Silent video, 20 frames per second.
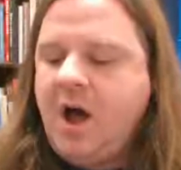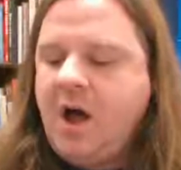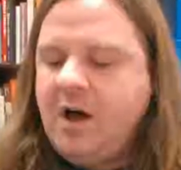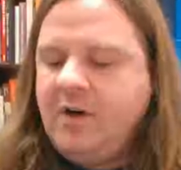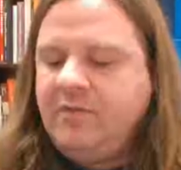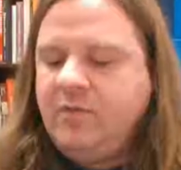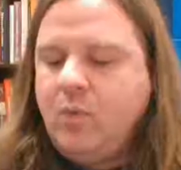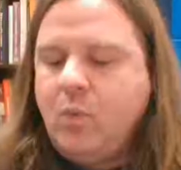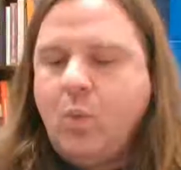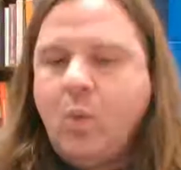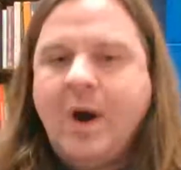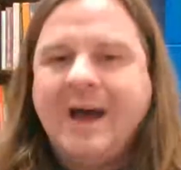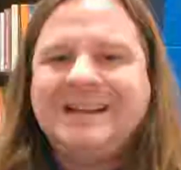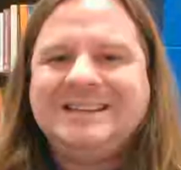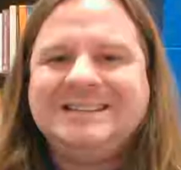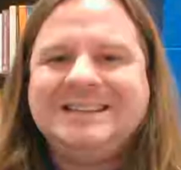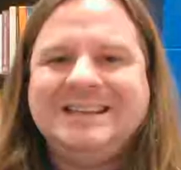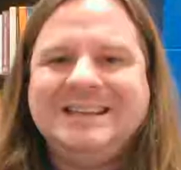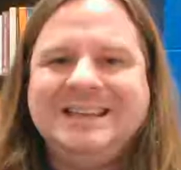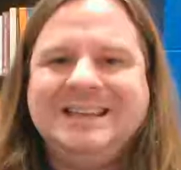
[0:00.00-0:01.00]
of
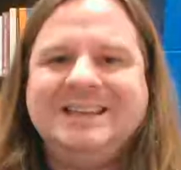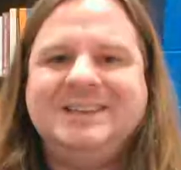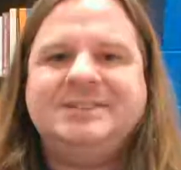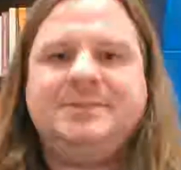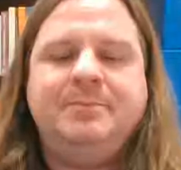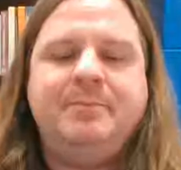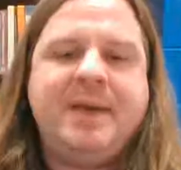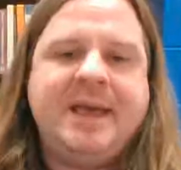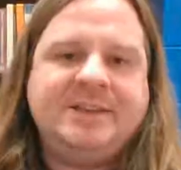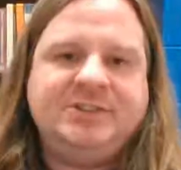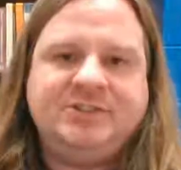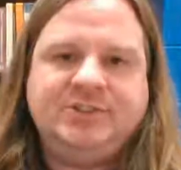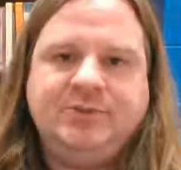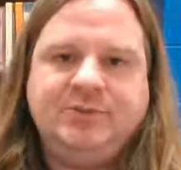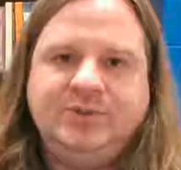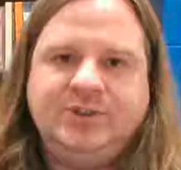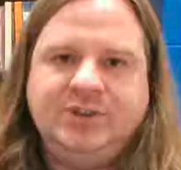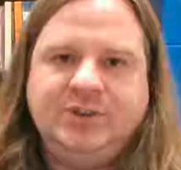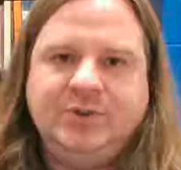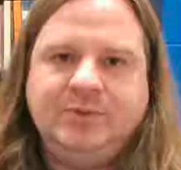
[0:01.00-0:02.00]
what is best
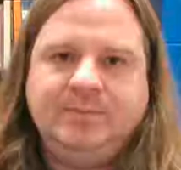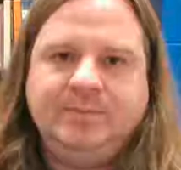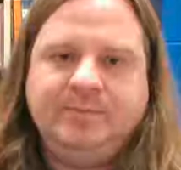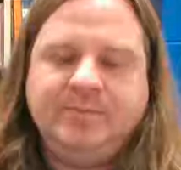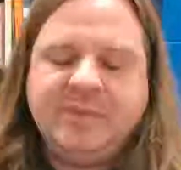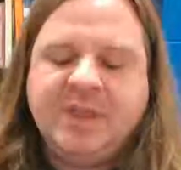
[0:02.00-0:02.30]
to do.